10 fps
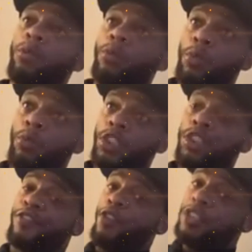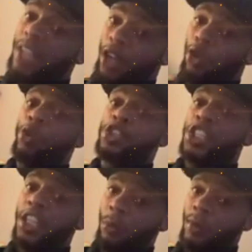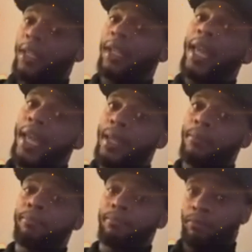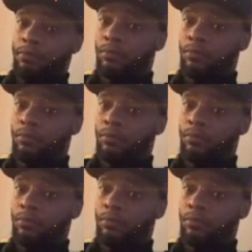when she first got caught cheating with the lame,